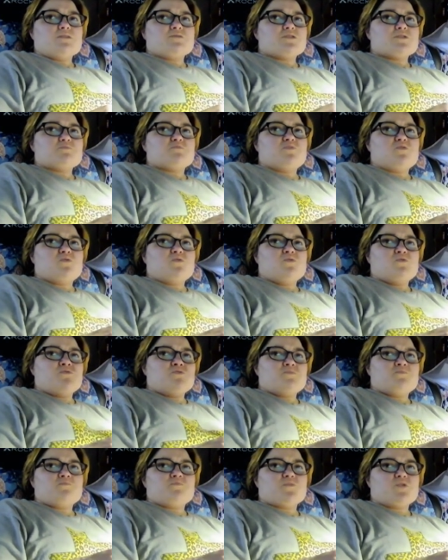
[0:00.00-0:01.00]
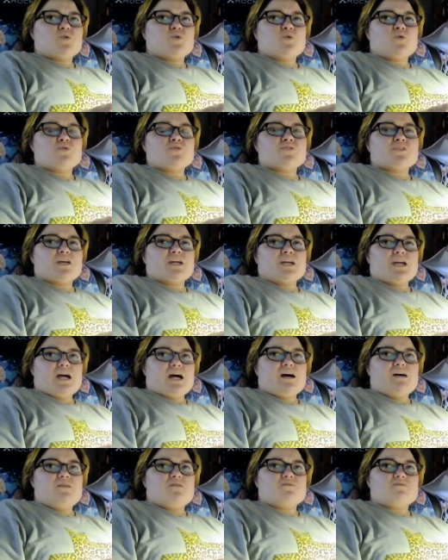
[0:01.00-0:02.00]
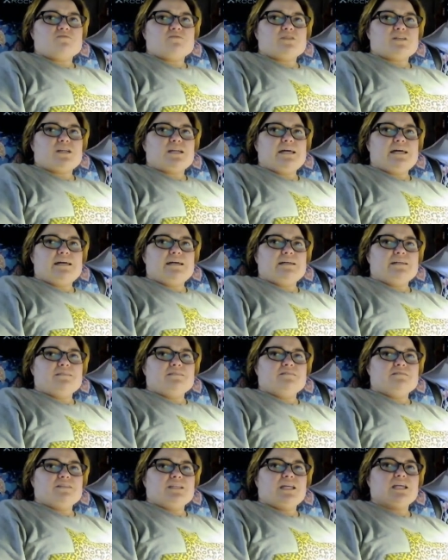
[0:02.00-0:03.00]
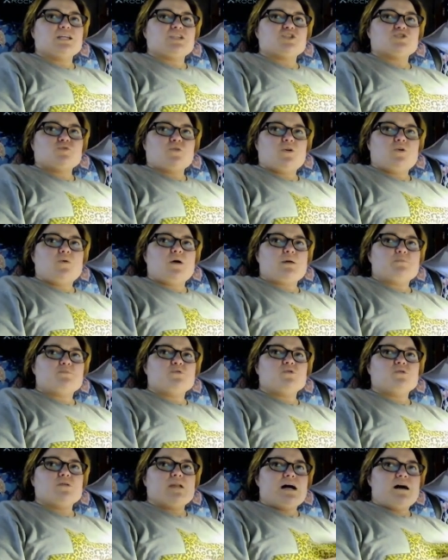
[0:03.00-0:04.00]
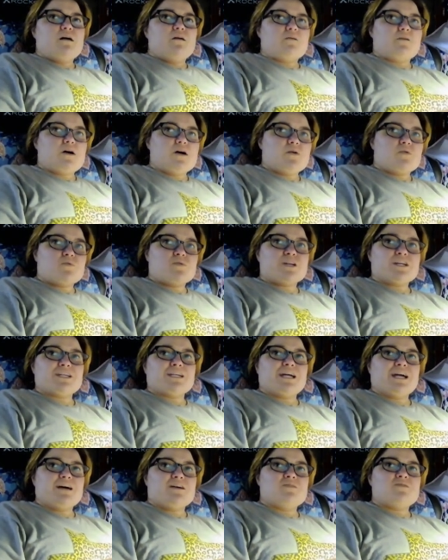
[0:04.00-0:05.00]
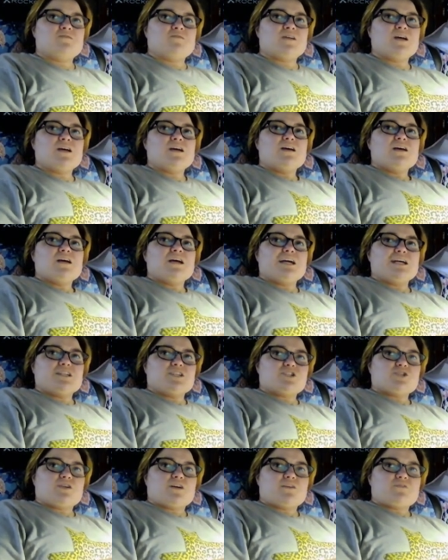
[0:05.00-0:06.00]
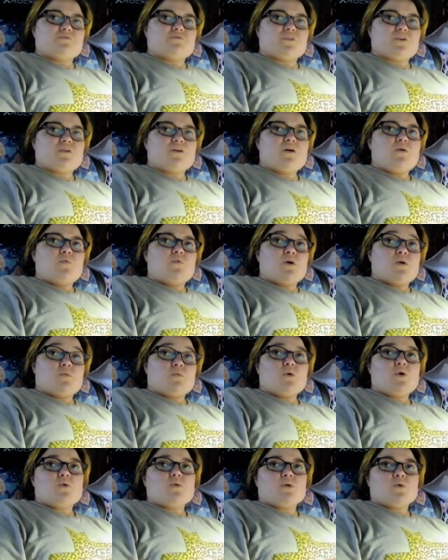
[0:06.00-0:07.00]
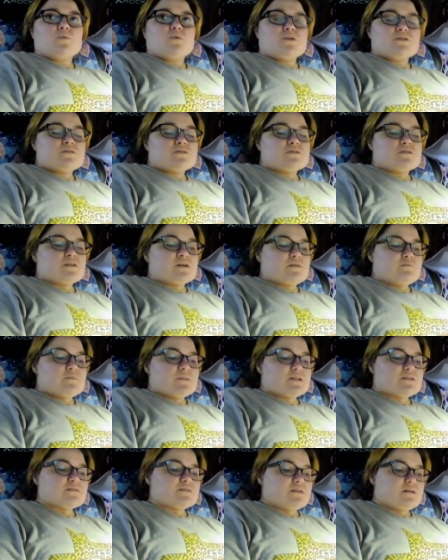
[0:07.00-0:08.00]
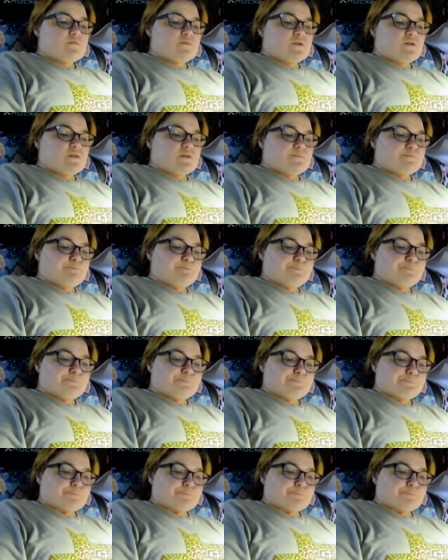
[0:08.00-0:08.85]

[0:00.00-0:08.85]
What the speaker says: I'll just pull the whole thing out, and each row I pull out, I'll recount and try to figure out what row it was that I messed up on.